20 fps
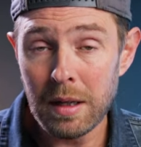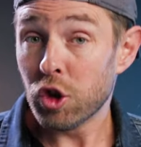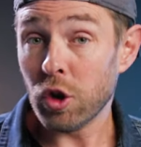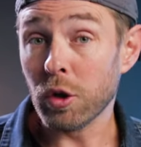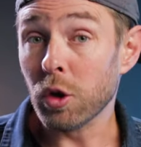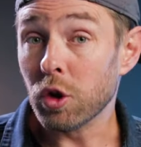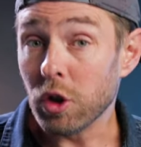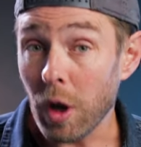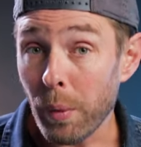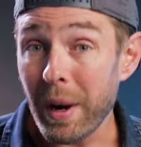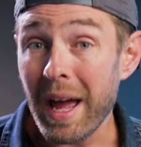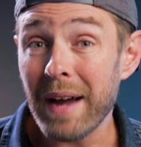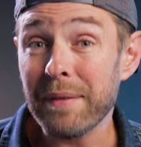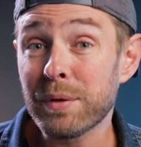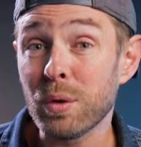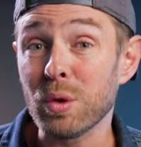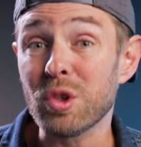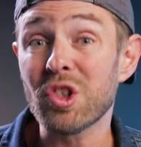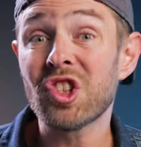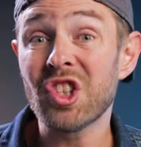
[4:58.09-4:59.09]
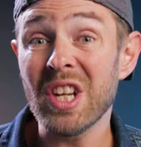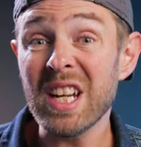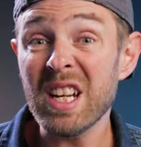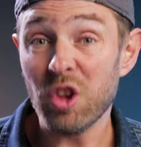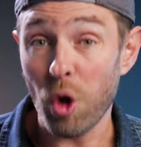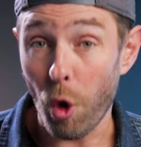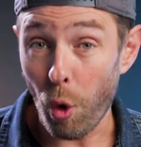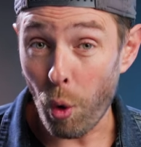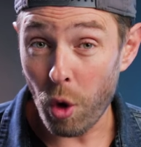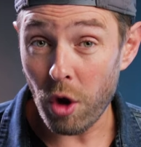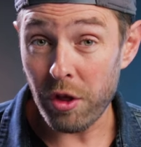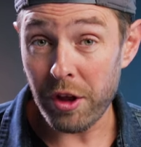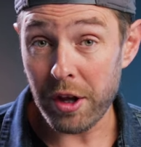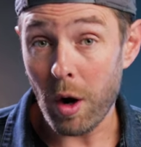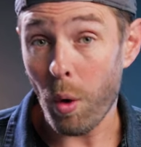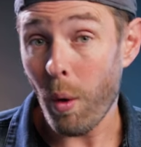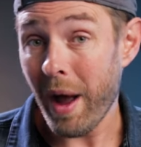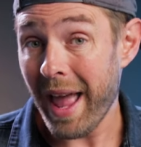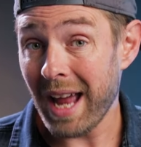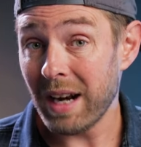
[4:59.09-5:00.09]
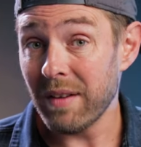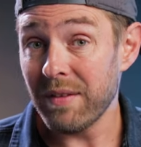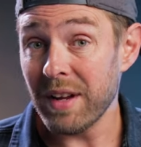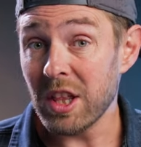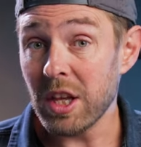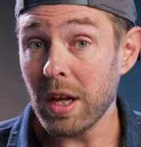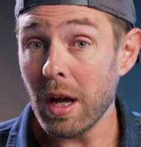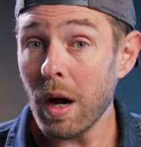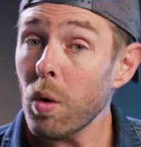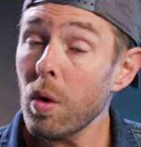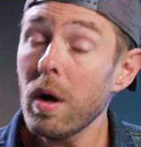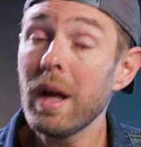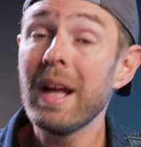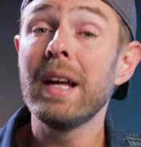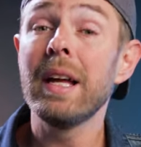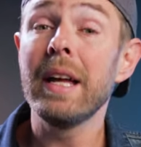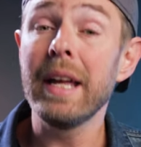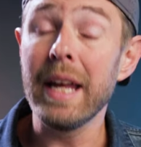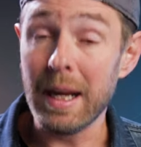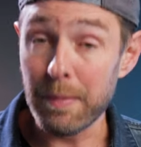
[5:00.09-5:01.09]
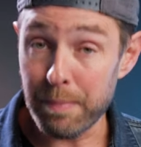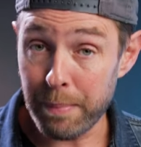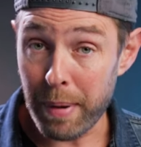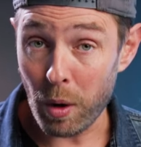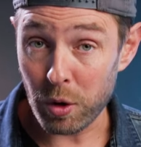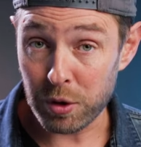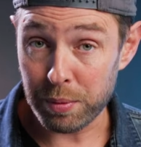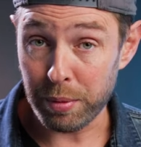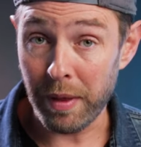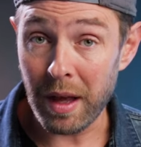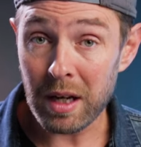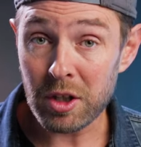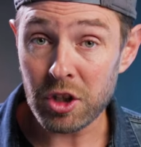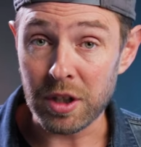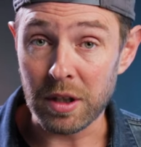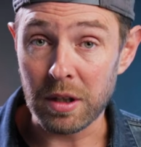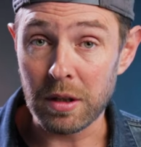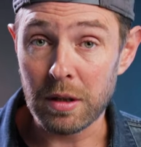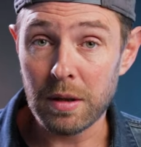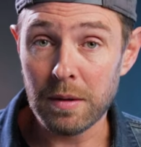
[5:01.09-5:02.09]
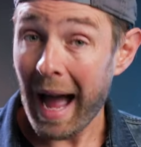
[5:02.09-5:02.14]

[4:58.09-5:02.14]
so you don't have to sync the audio and video in post-production.